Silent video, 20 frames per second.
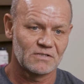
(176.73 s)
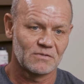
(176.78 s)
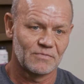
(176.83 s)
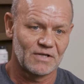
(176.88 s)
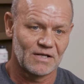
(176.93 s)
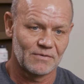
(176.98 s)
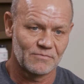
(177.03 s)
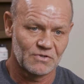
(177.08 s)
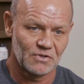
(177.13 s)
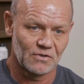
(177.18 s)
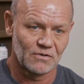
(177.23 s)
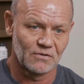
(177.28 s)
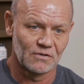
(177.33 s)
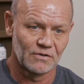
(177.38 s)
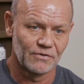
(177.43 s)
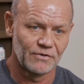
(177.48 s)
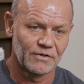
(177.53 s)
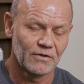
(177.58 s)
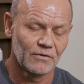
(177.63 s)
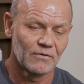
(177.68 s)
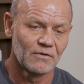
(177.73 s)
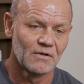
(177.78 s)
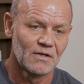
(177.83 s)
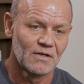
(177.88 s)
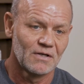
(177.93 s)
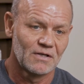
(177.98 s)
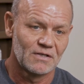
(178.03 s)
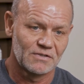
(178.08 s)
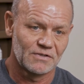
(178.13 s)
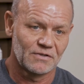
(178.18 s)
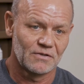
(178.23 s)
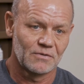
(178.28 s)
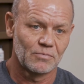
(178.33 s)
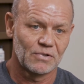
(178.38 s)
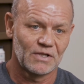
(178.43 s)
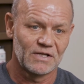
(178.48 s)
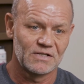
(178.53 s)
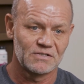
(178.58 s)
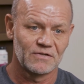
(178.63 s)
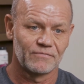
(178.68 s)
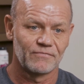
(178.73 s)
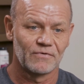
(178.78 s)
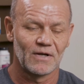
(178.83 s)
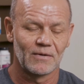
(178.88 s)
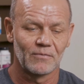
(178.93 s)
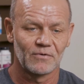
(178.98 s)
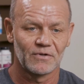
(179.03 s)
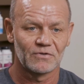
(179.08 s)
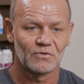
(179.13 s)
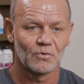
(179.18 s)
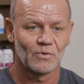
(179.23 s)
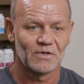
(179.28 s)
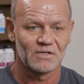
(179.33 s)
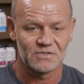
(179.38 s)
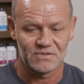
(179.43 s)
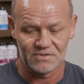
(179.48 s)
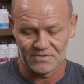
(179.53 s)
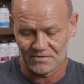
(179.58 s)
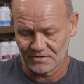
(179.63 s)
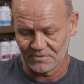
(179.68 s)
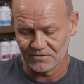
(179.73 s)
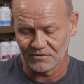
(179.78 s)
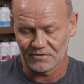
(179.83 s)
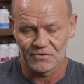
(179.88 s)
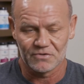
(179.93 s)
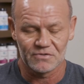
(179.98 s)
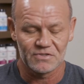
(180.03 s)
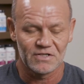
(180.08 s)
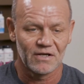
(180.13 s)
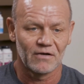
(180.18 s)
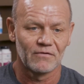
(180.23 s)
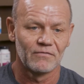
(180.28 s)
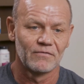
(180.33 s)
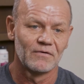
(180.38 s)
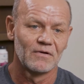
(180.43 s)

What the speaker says: Sometimes your gluteal is a good place if you're able to twist and do it yourself.